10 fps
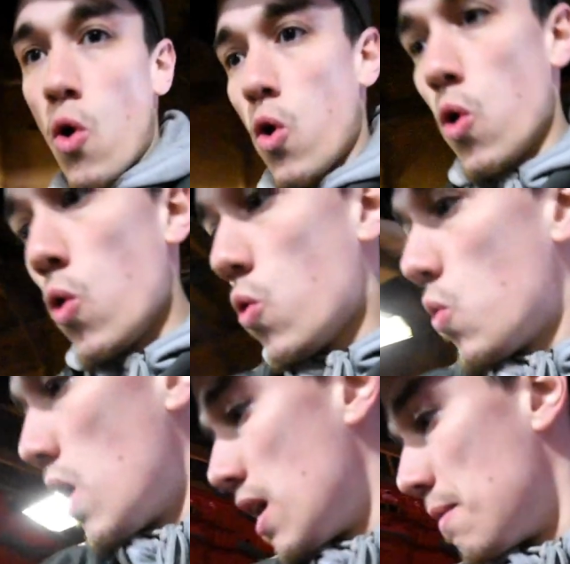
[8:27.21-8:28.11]

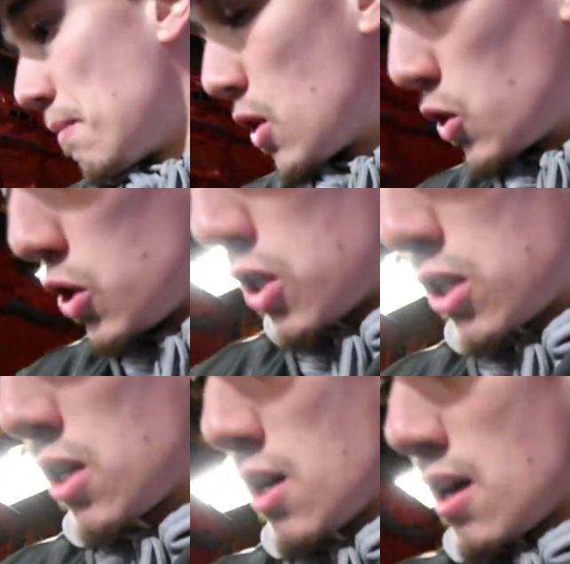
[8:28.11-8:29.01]
oh my
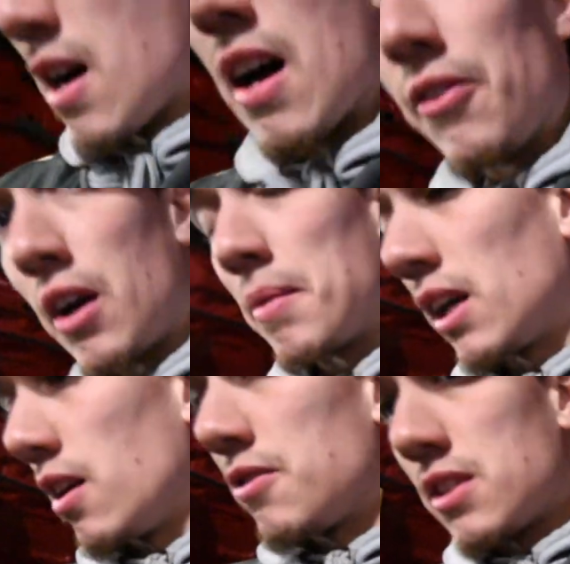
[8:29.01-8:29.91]
goodness, I forgot my
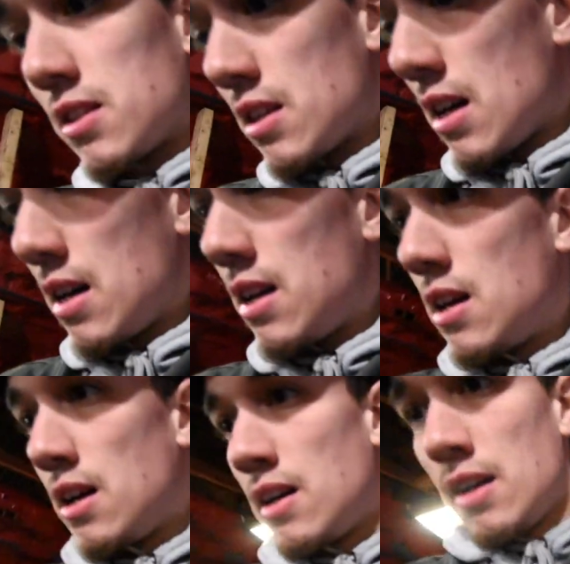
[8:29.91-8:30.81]
gloves inside.
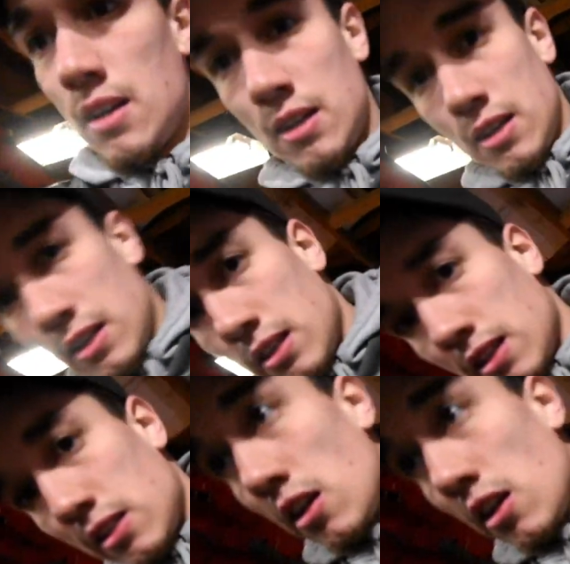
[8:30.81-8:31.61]
Let's